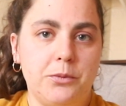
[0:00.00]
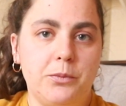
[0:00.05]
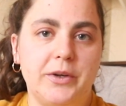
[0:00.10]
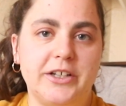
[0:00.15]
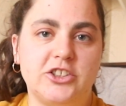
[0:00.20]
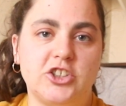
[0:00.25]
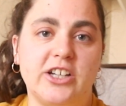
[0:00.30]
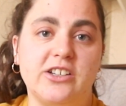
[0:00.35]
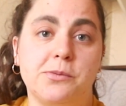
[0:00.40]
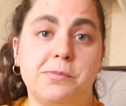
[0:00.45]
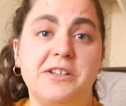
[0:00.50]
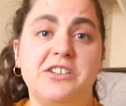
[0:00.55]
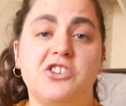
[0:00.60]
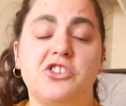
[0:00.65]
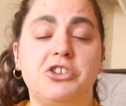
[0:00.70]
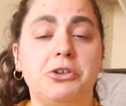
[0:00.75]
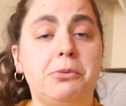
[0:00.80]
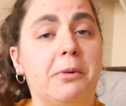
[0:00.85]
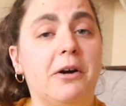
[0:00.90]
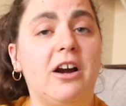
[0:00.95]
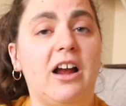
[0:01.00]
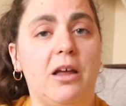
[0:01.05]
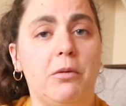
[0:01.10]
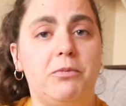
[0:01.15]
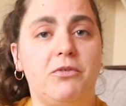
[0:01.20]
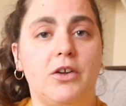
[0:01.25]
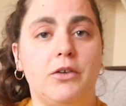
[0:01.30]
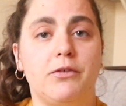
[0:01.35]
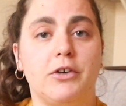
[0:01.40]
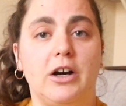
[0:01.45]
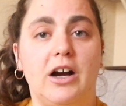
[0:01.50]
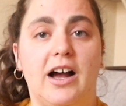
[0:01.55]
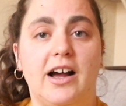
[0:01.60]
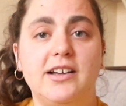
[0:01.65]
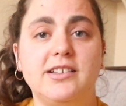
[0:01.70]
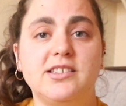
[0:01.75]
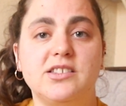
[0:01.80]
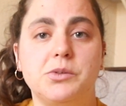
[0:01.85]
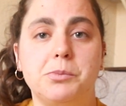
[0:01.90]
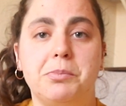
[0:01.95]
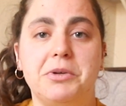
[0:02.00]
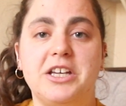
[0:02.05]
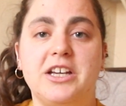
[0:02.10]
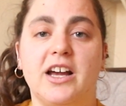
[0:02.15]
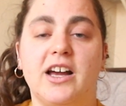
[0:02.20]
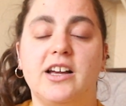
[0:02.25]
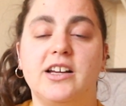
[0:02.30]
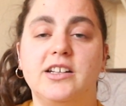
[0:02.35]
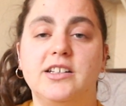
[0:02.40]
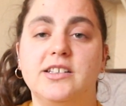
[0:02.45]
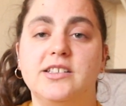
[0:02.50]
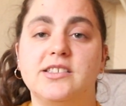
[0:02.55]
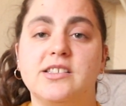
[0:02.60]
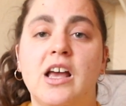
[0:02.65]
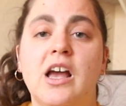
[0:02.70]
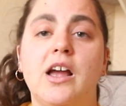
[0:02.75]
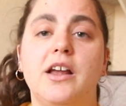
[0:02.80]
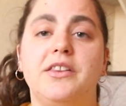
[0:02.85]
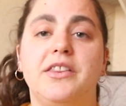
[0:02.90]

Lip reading: which has been super helpful for us because